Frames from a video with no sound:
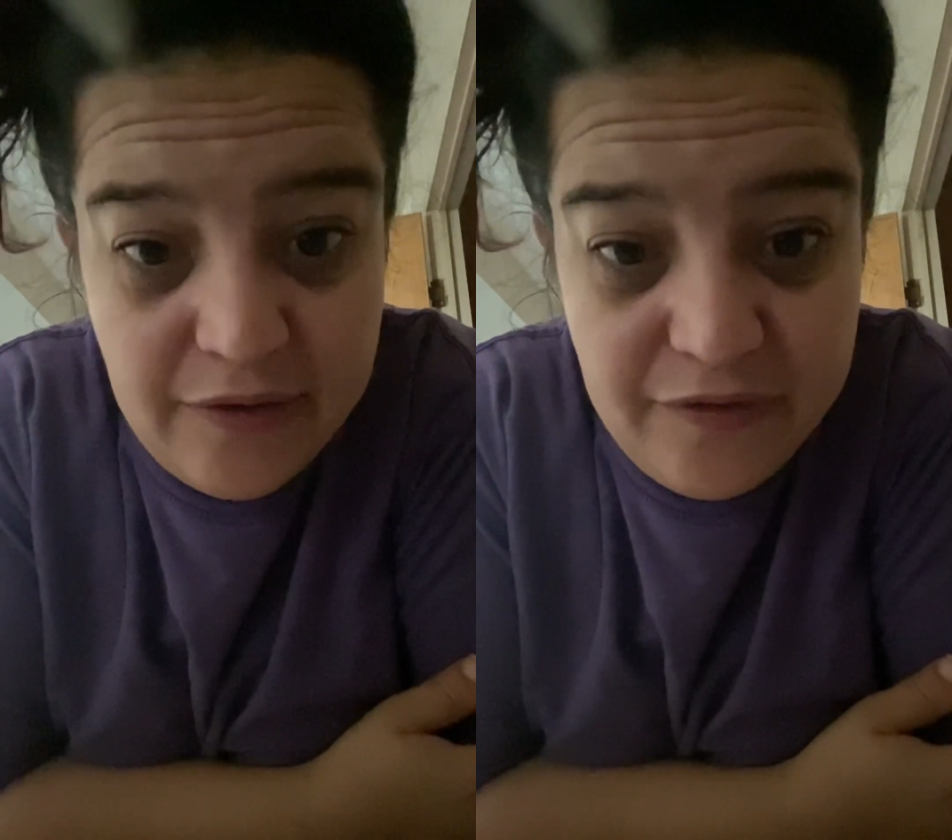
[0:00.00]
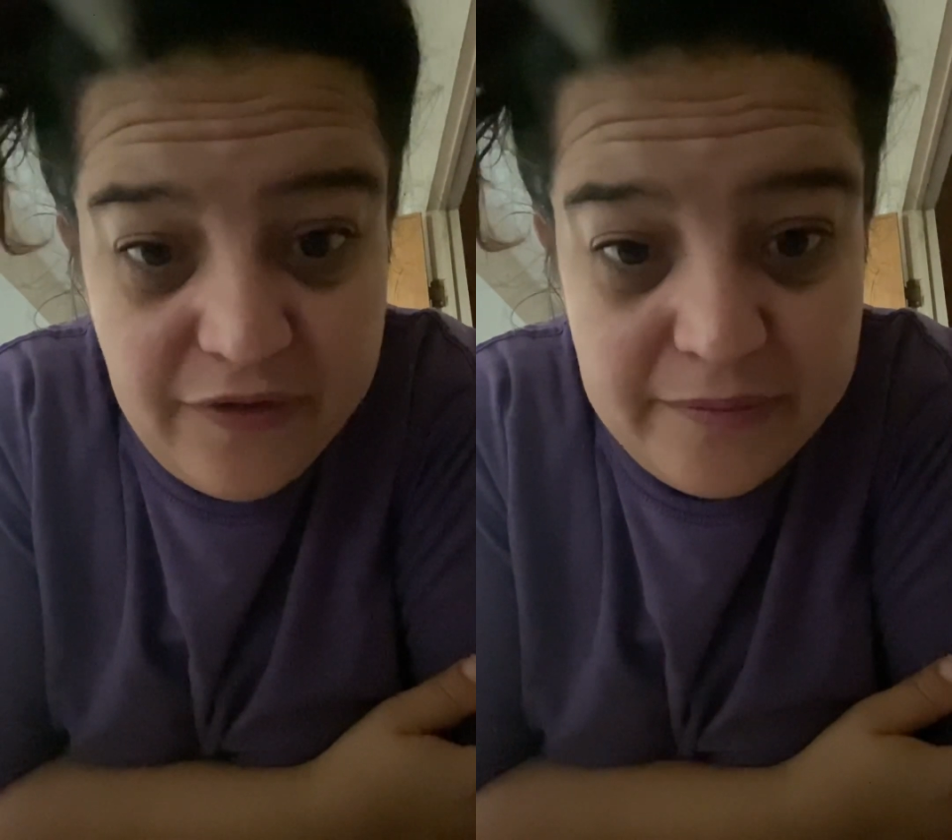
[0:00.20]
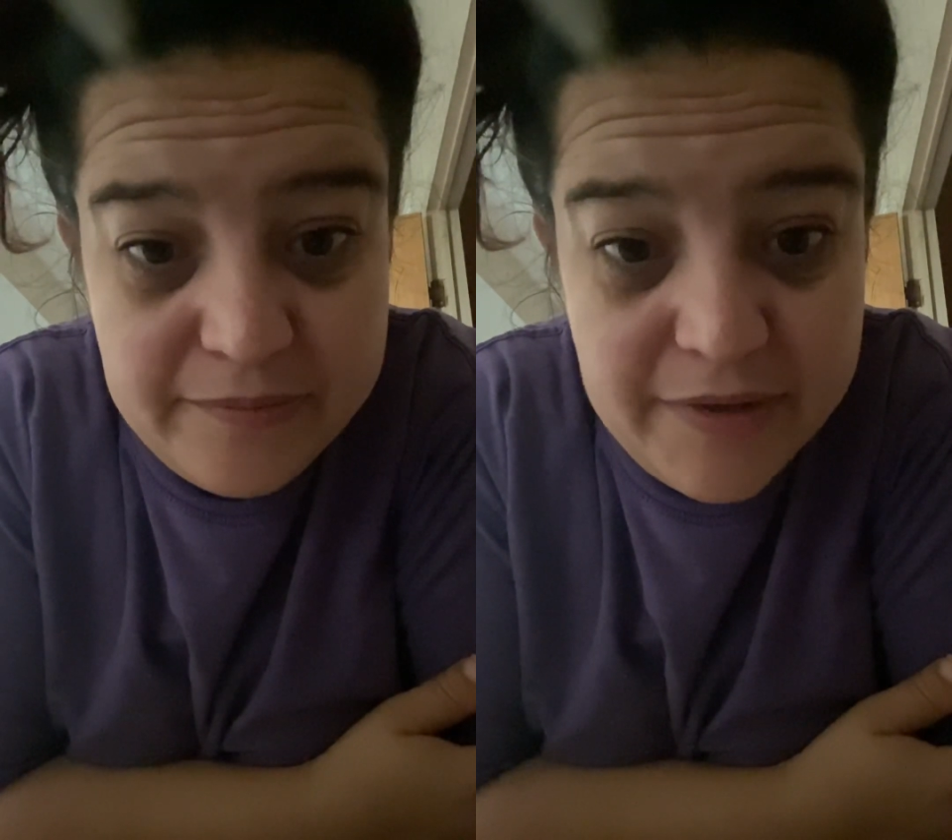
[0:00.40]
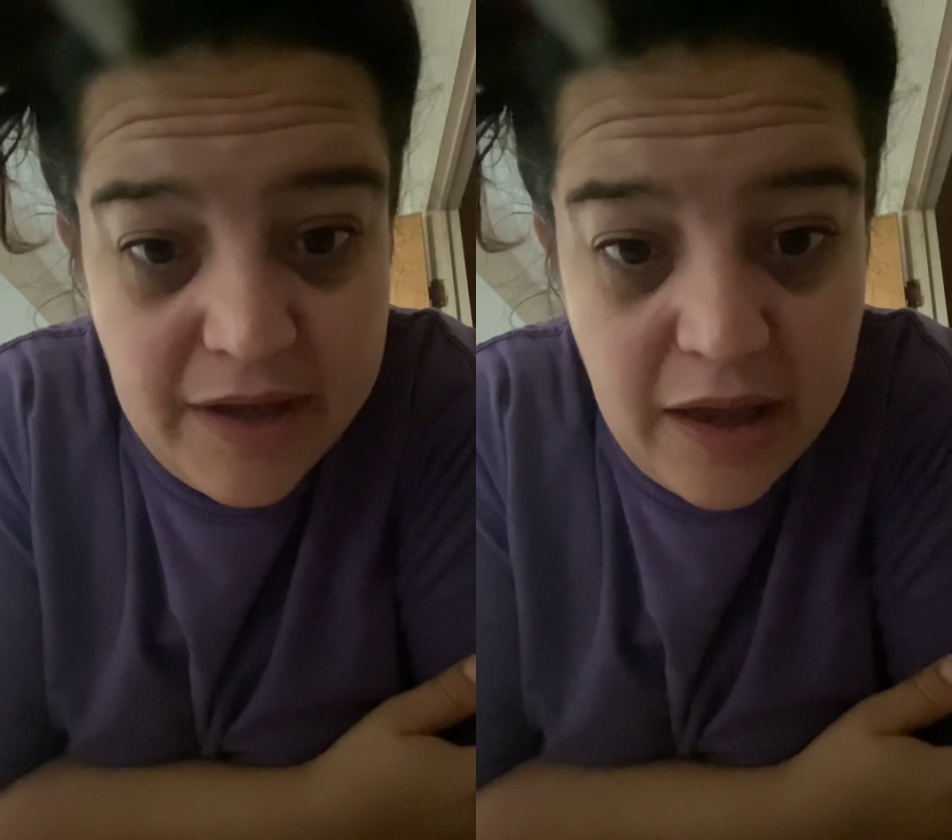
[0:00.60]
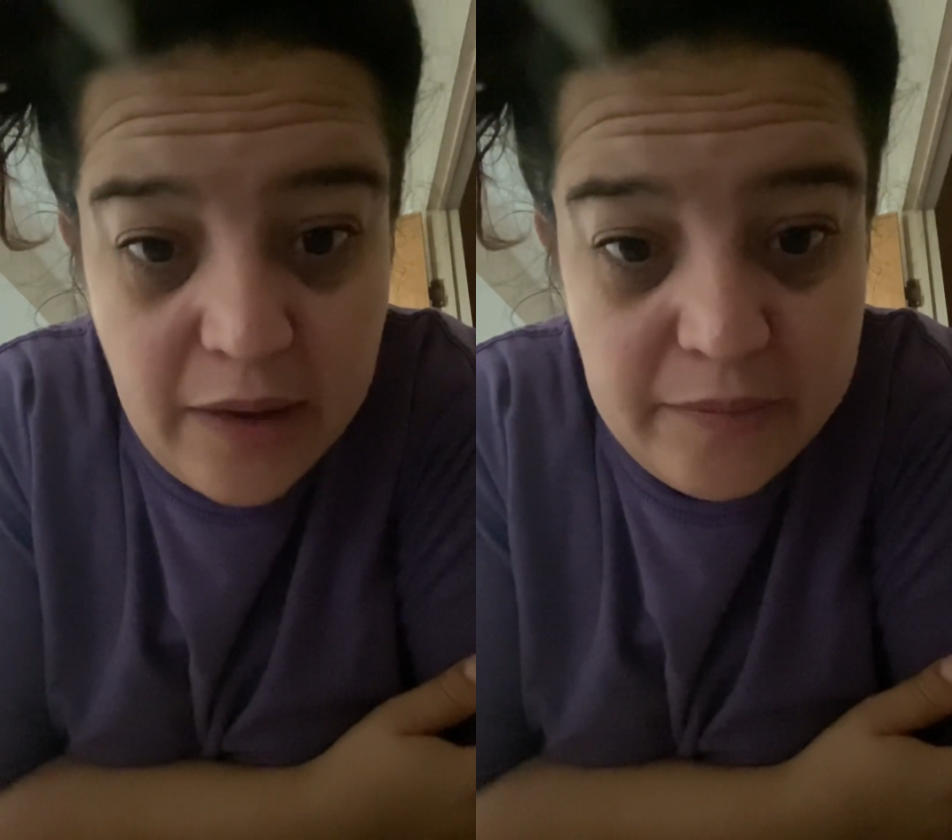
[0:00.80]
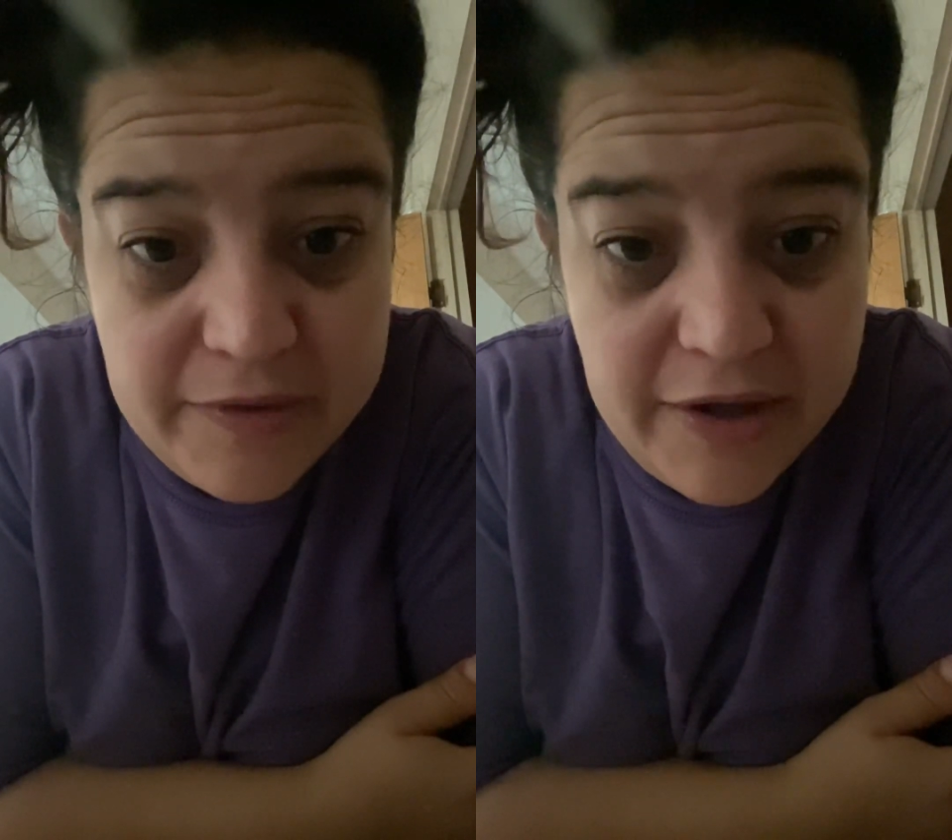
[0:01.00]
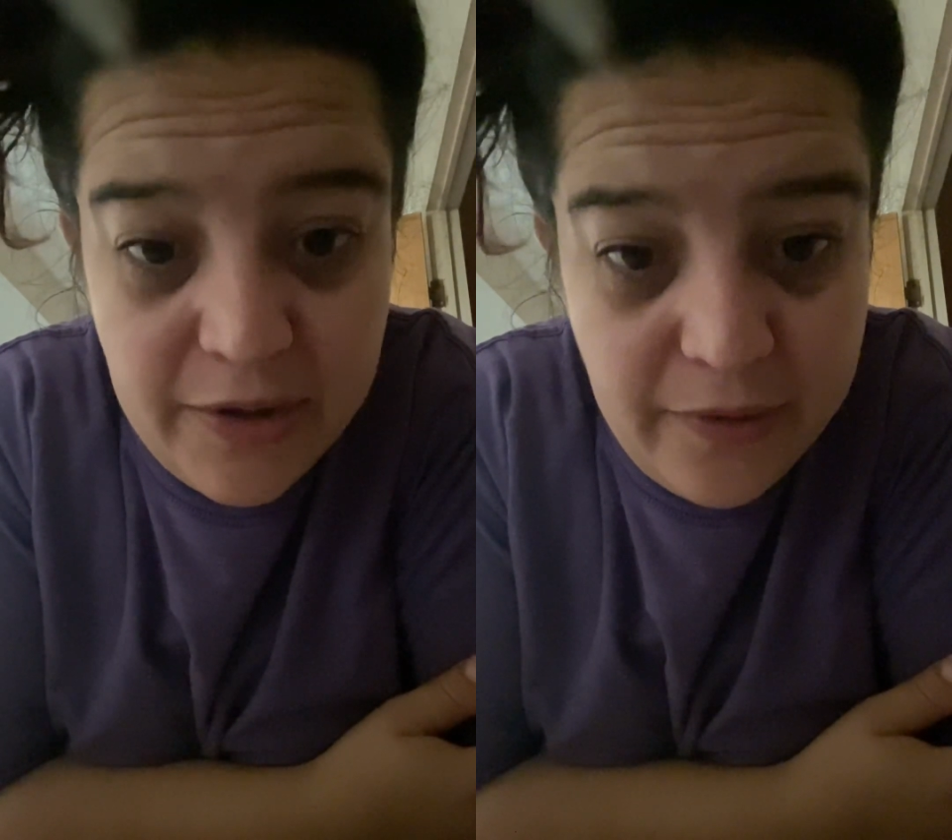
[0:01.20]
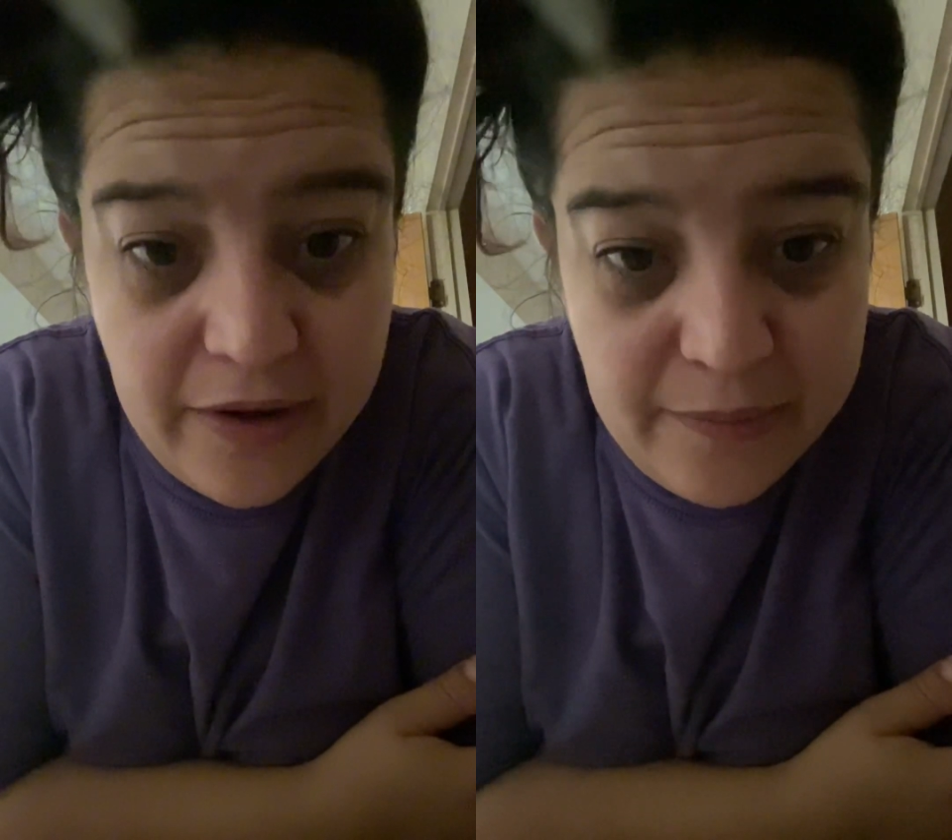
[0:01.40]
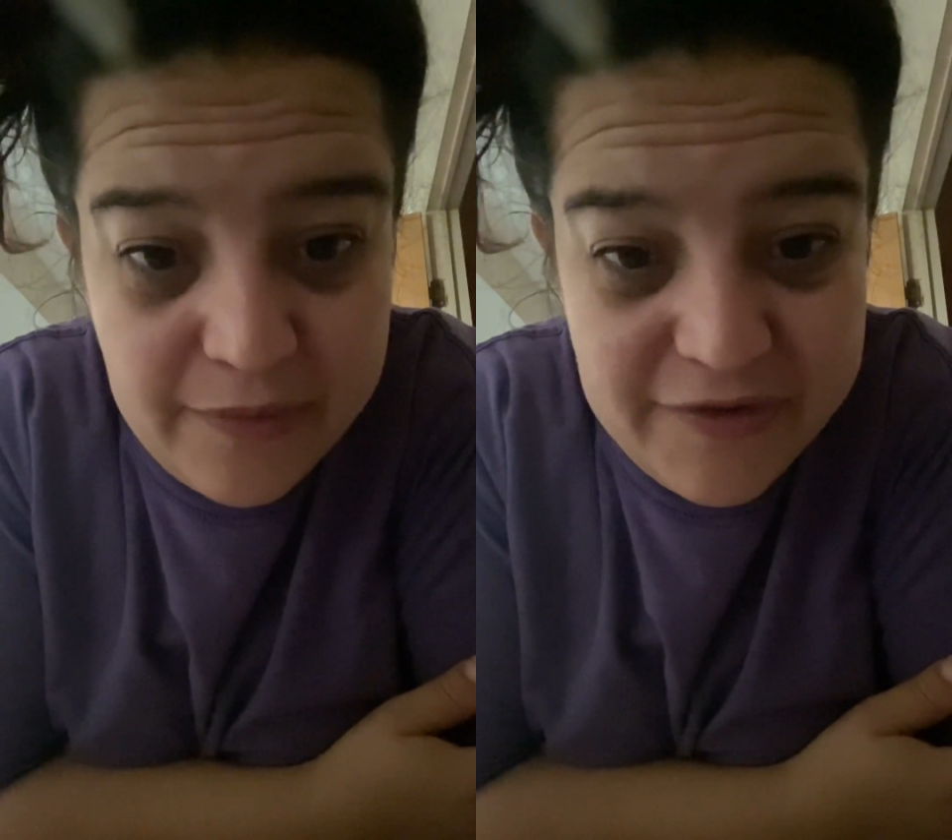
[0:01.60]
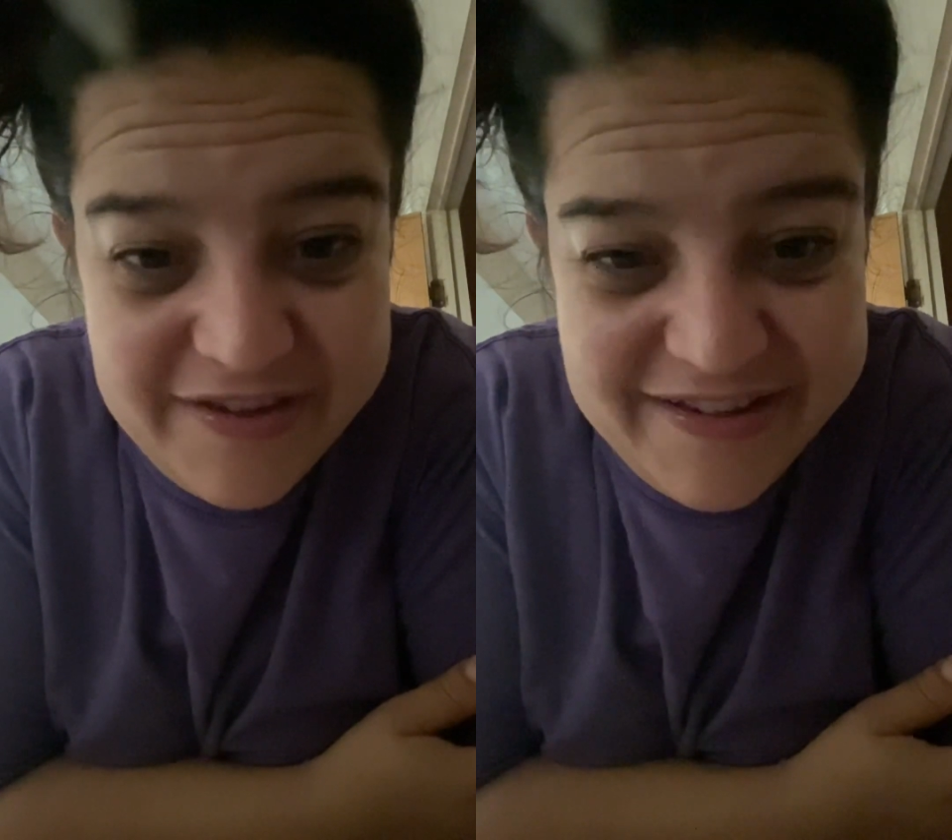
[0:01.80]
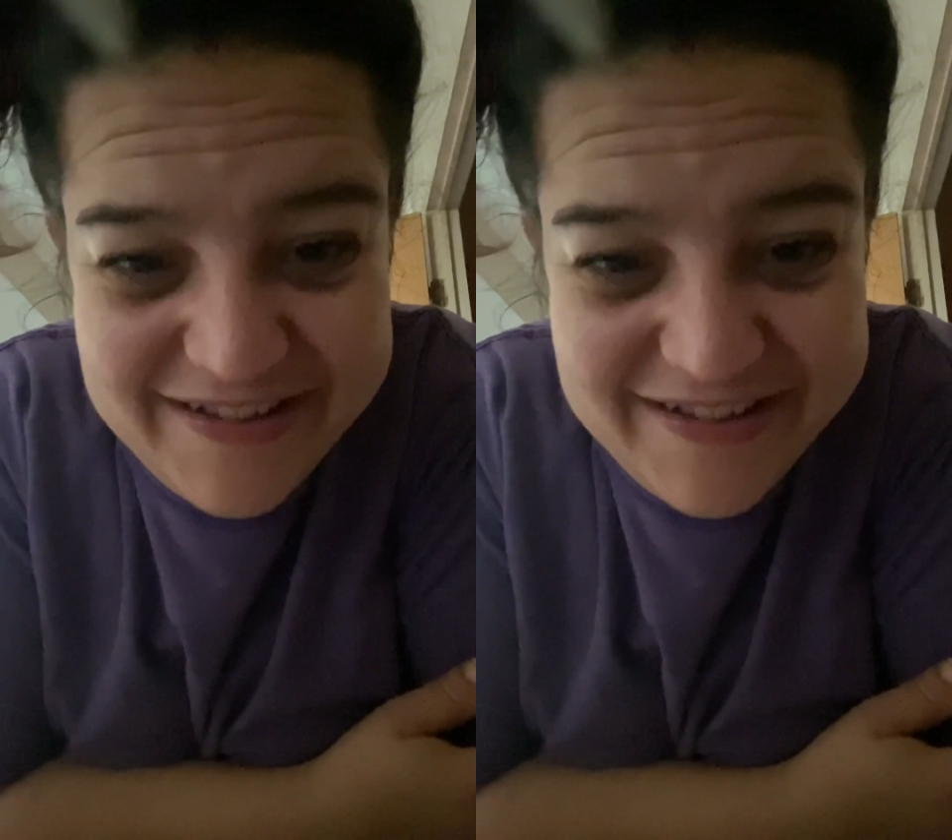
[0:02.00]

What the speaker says: from The Incredibles.